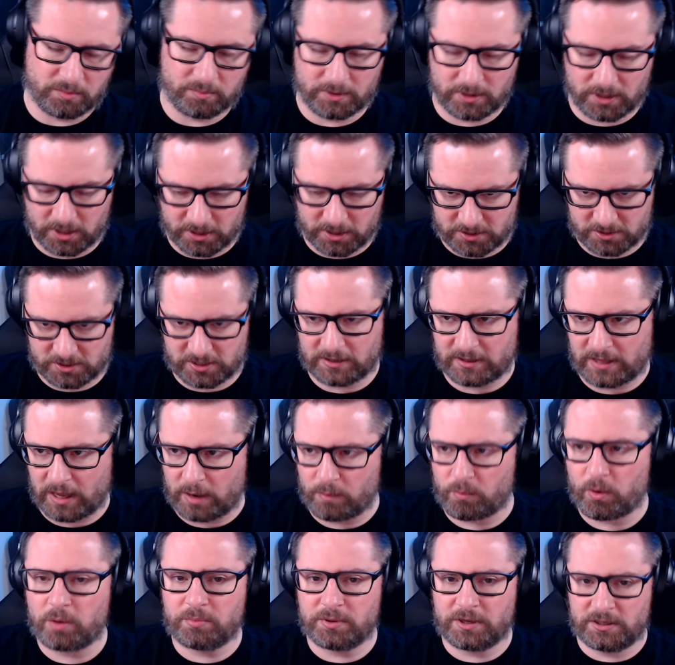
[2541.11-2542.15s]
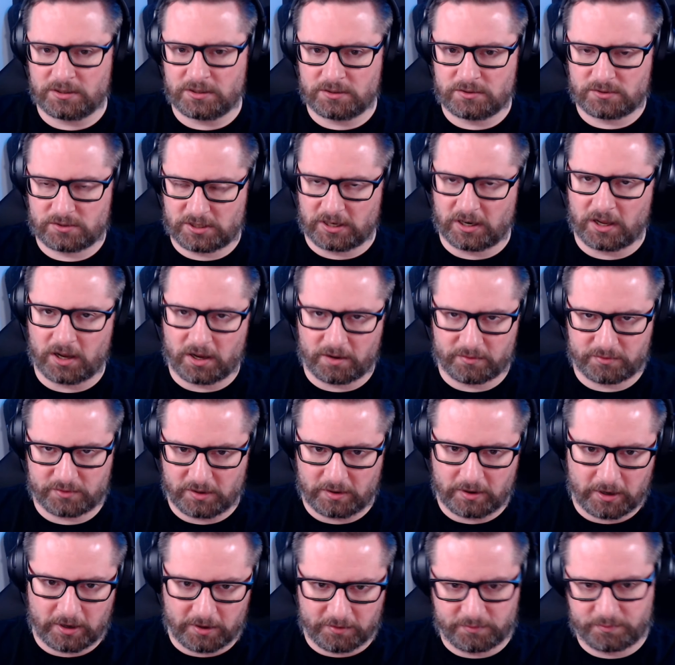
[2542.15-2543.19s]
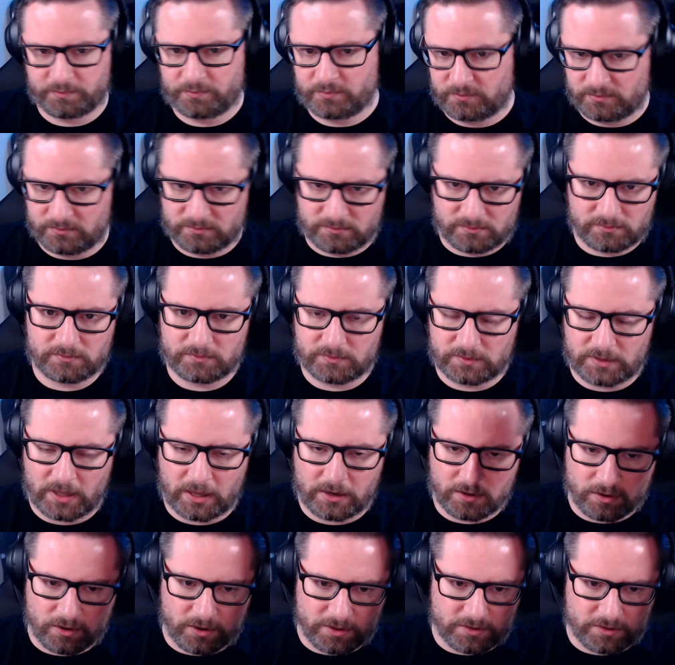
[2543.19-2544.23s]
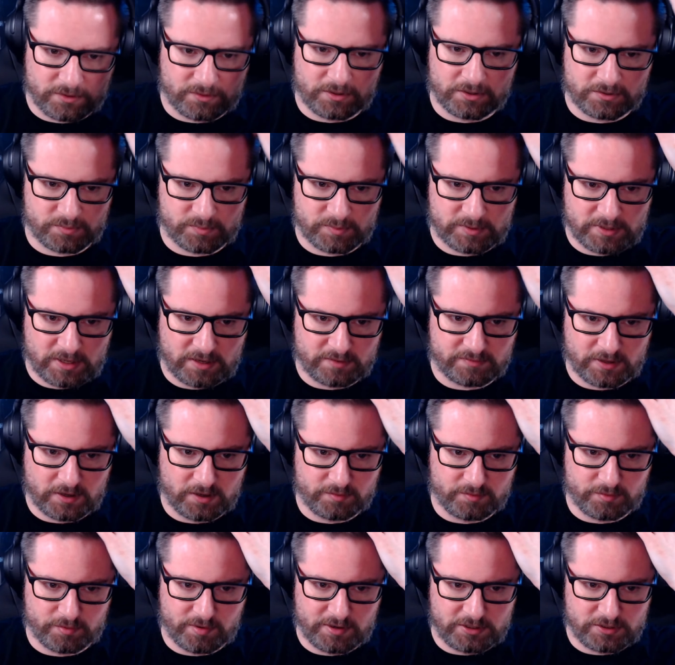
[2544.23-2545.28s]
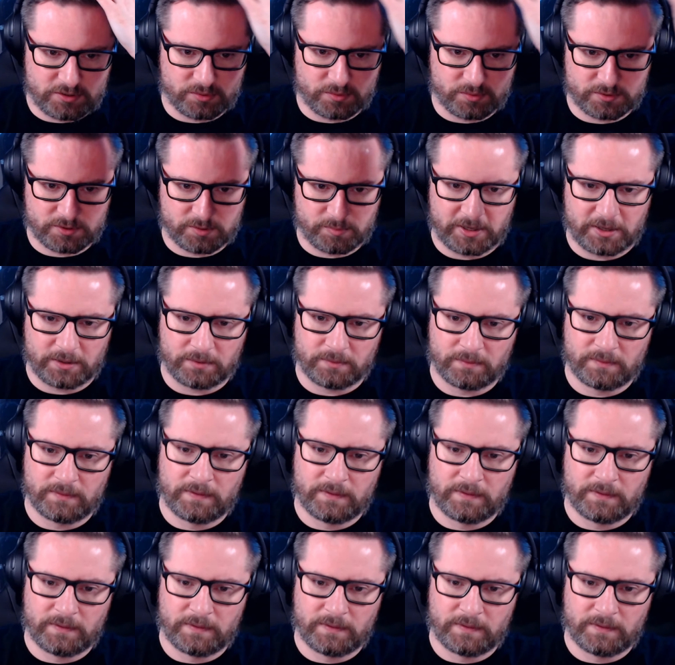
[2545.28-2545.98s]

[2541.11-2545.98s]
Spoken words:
But like I said, that won't be till after I've done a lot of the stuff that I've already talked about.